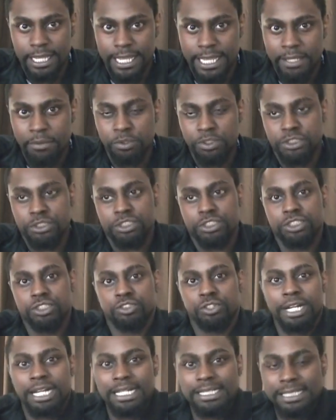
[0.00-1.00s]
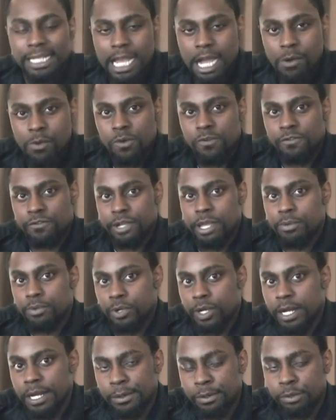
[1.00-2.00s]
It was just strange how in
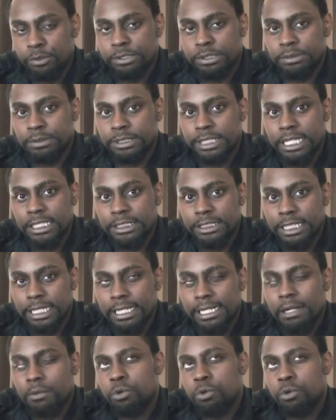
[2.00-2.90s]
February we were substantiated.